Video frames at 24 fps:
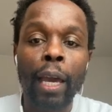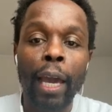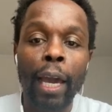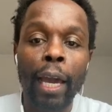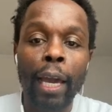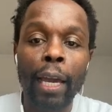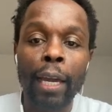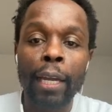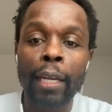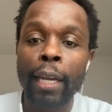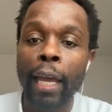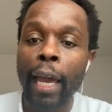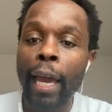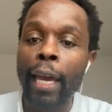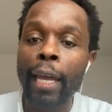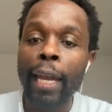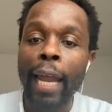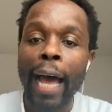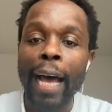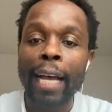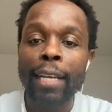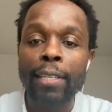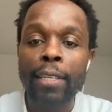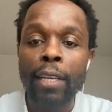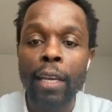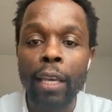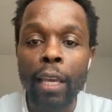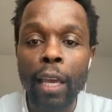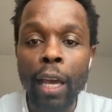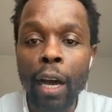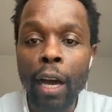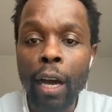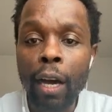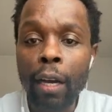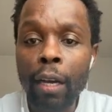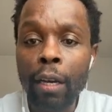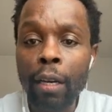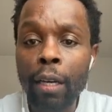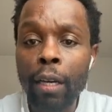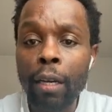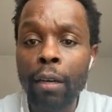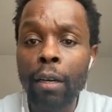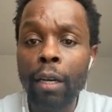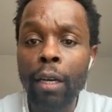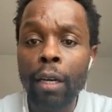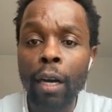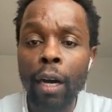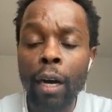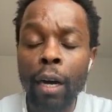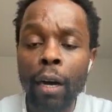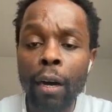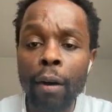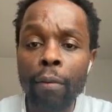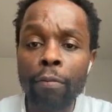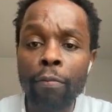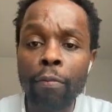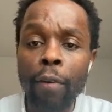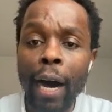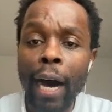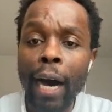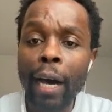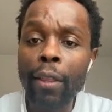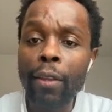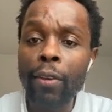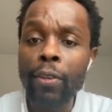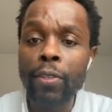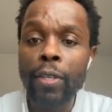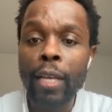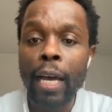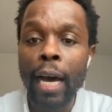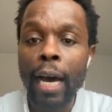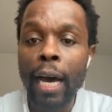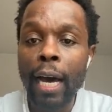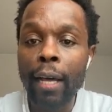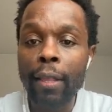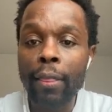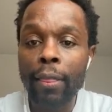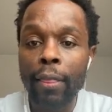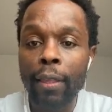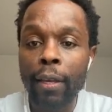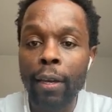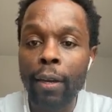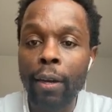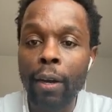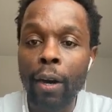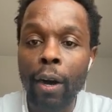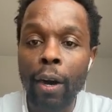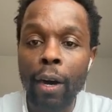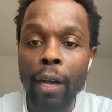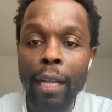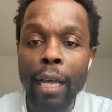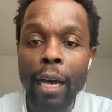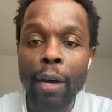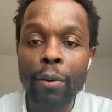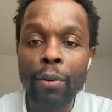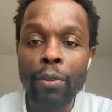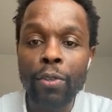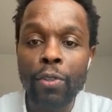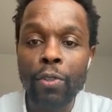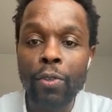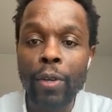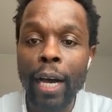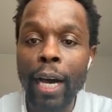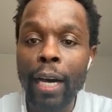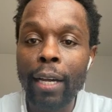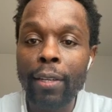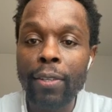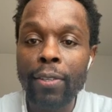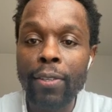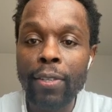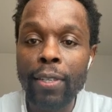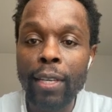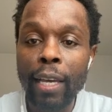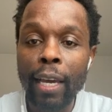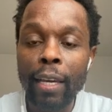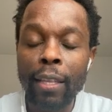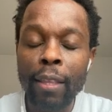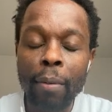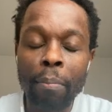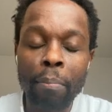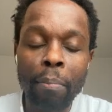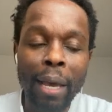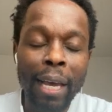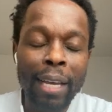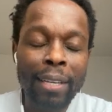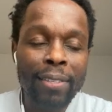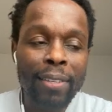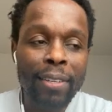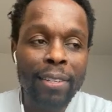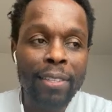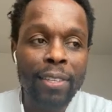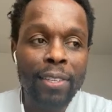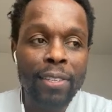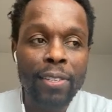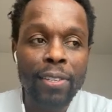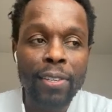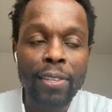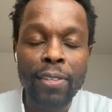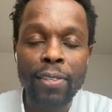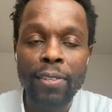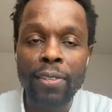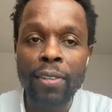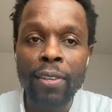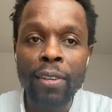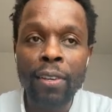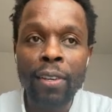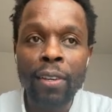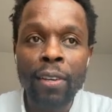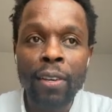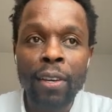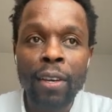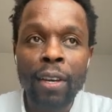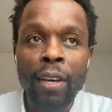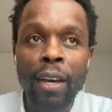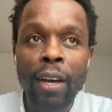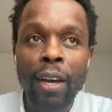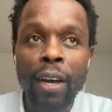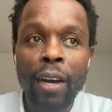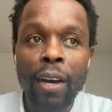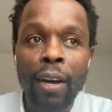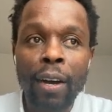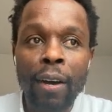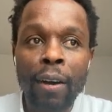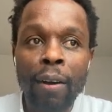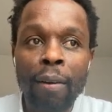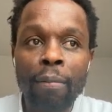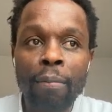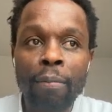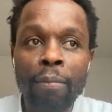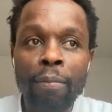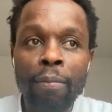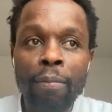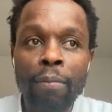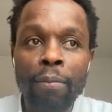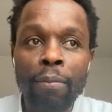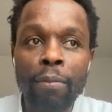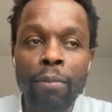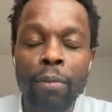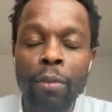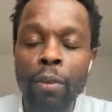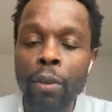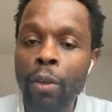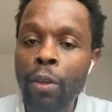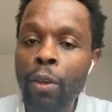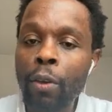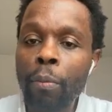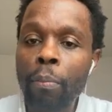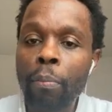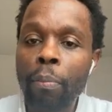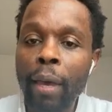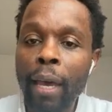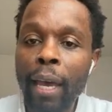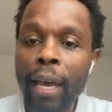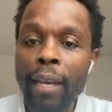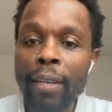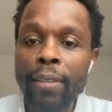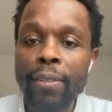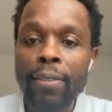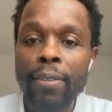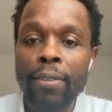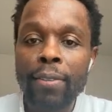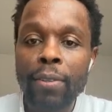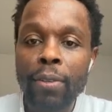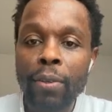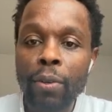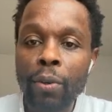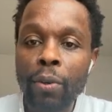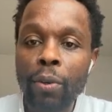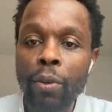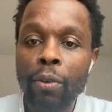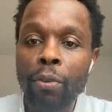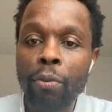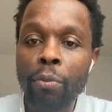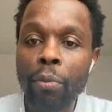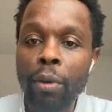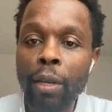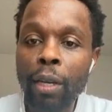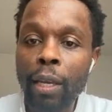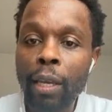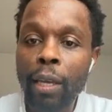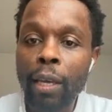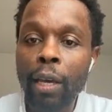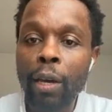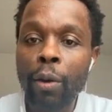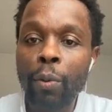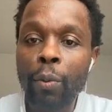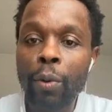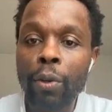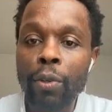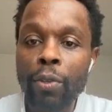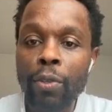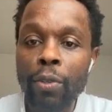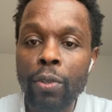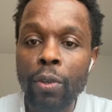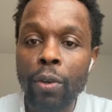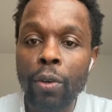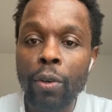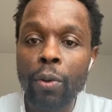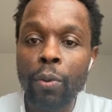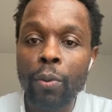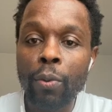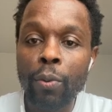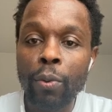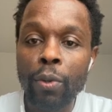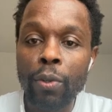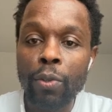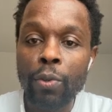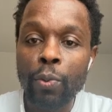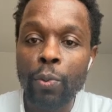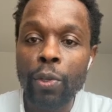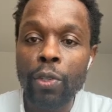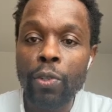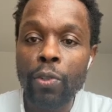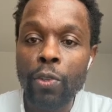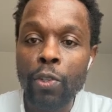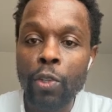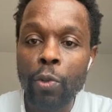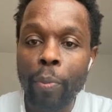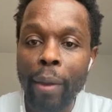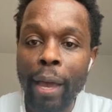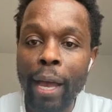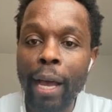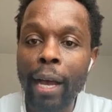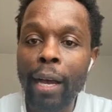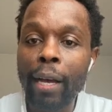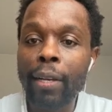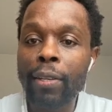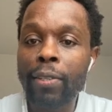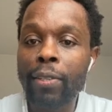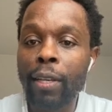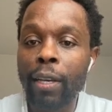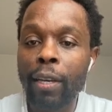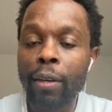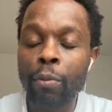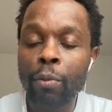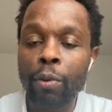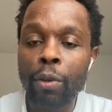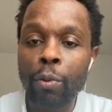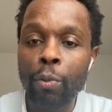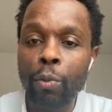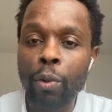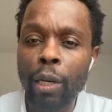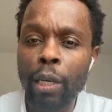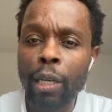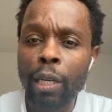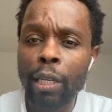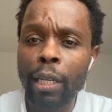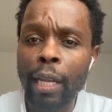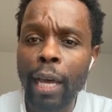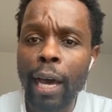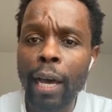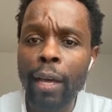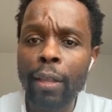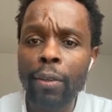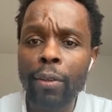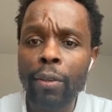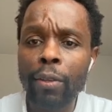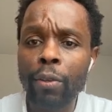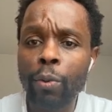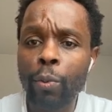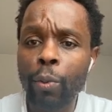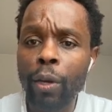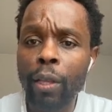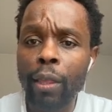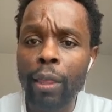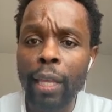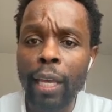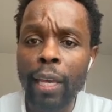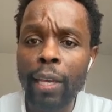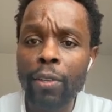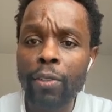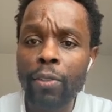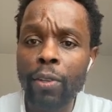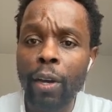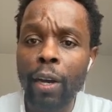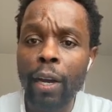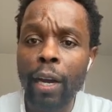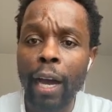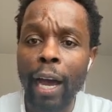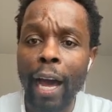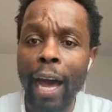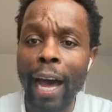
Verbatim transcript: And and mm-hmm. as a young uh, fathers out there, all I was trying to say, the message is just um, do your best to communicate with your with with your spouse and with one another where things are.